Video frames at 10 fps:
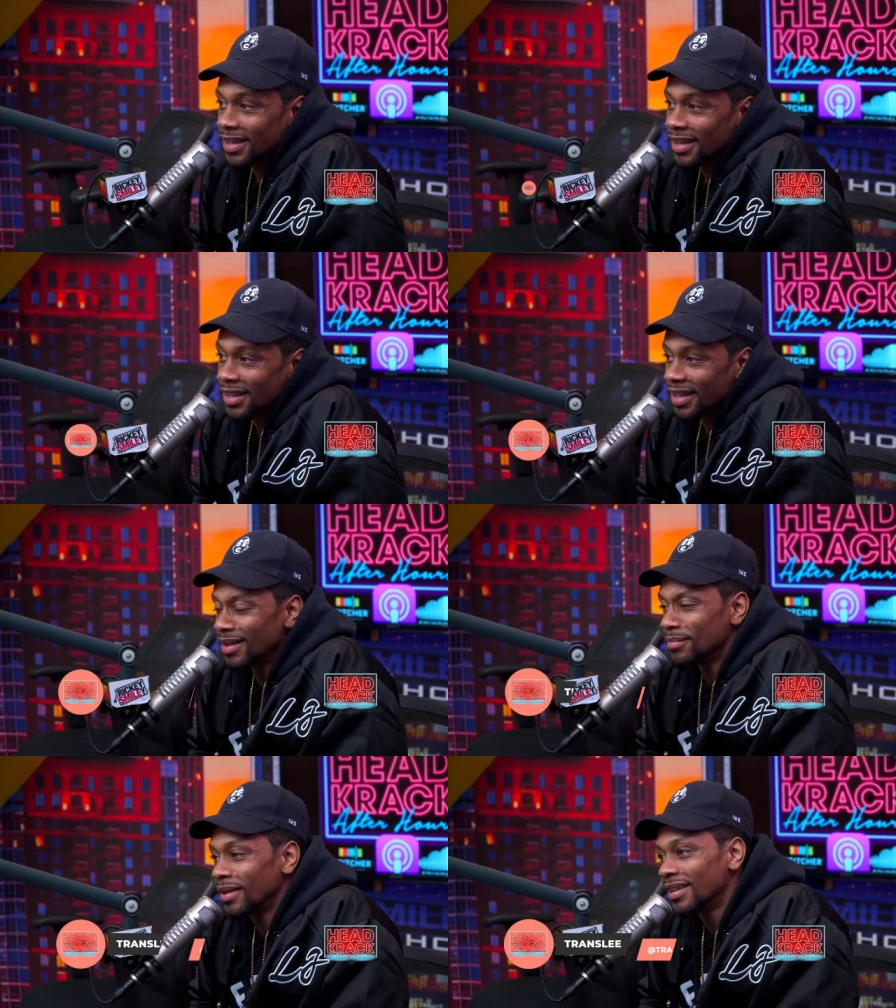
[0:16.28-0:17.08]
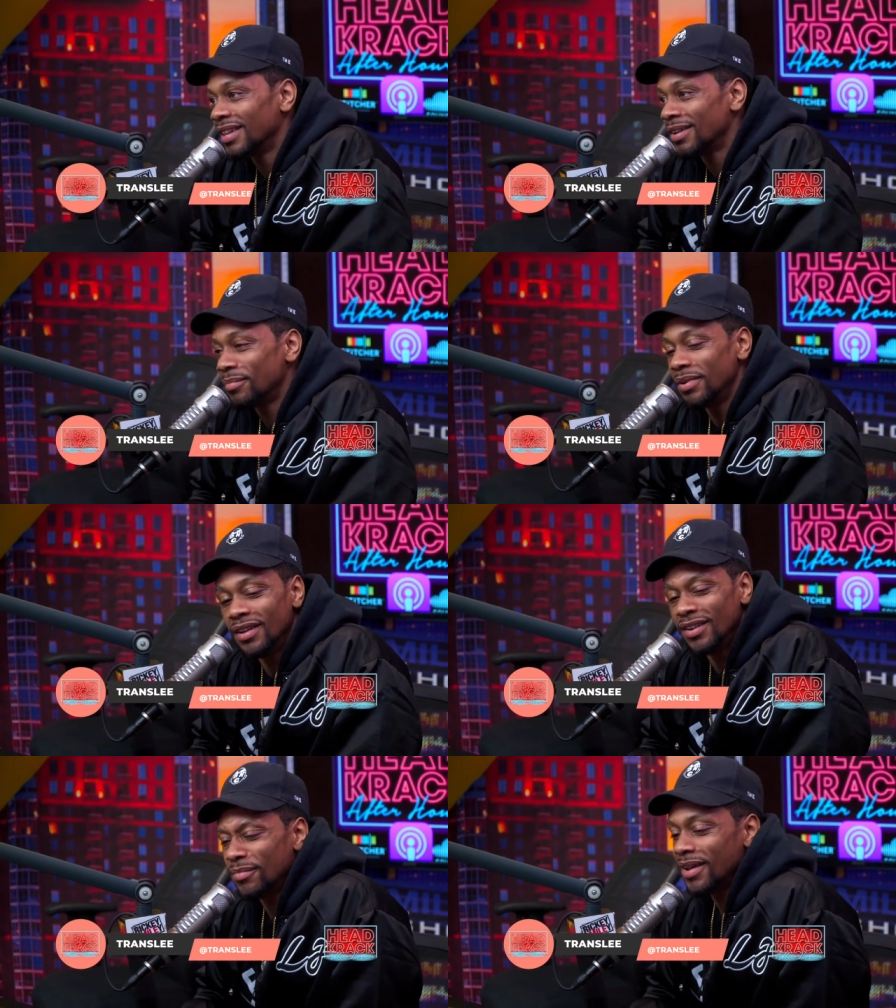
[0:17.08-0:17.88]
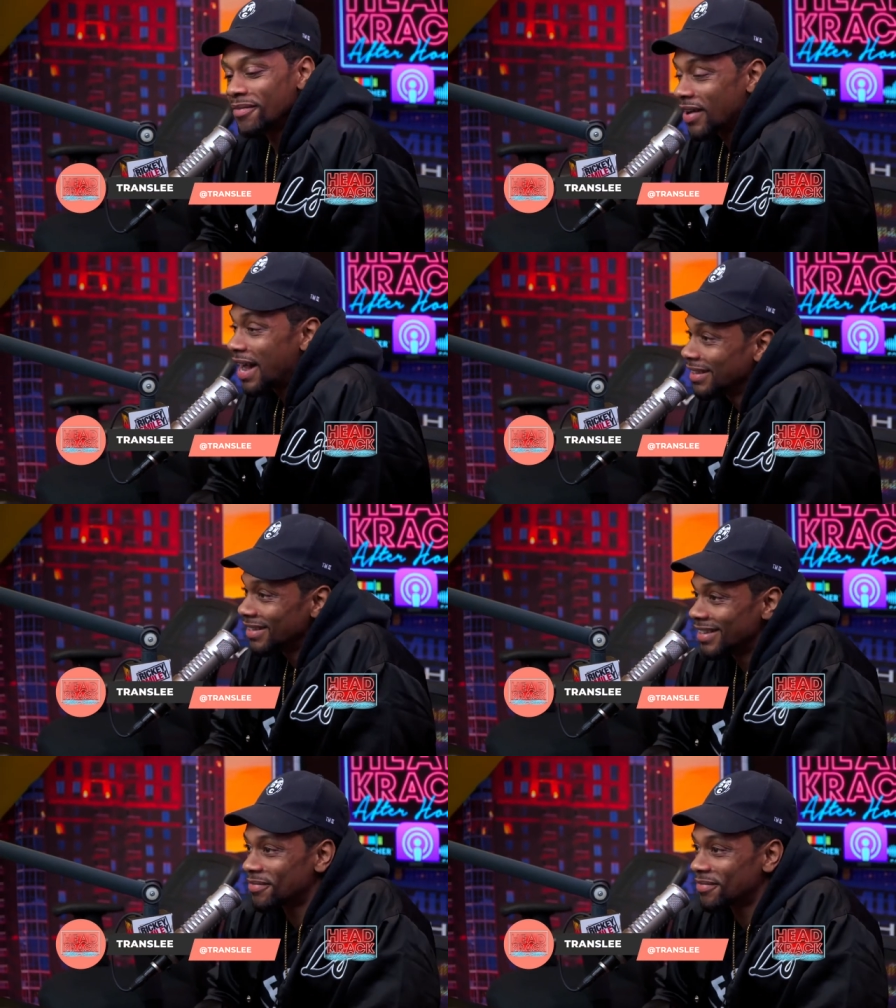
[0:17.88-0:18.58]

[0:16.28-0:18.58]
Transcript: man. Hey, man, glad to be here, man. See, finally, I'm,